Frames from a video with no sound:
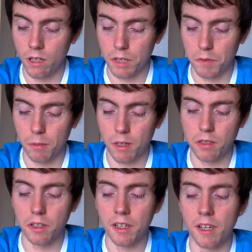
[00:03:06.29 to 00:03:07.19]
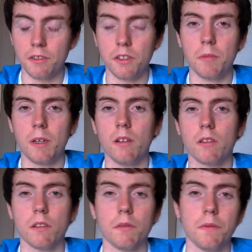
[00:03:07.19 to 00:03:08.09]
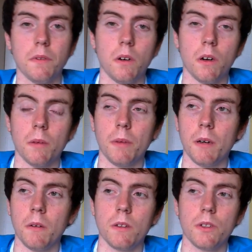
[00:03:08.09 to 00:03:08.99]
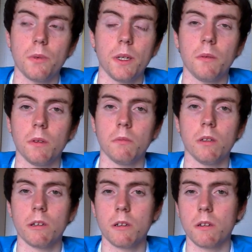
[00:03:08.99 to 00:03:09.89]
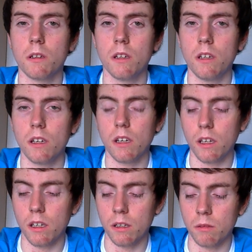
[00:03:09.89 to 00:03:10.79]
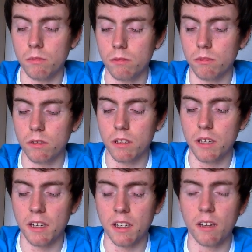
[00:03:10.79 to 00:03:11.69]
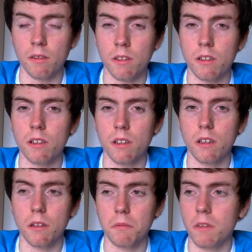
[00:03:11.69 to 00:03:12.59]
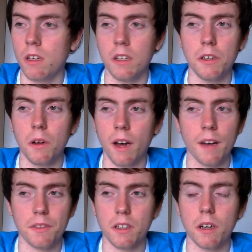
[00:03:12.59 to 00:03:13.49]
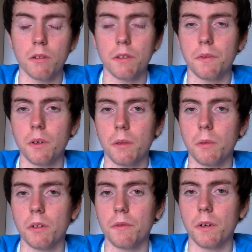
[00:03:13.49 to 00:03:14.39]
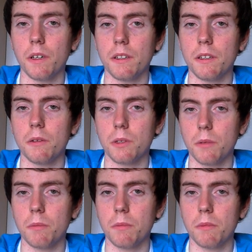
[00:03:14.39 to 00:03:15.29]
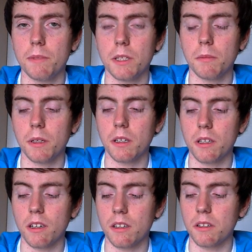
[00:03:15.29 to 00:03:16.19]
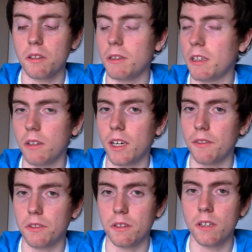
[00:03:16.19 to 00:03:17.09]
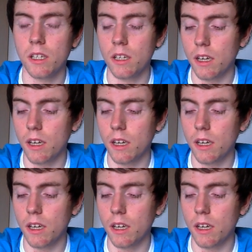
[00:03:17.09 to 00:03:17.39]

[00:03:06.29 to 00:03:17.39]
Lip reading: As for monster count, you'd be looking for about 21 plus. Deck count, you don't have to go to 41 or 42. Some players like to. You don't have to.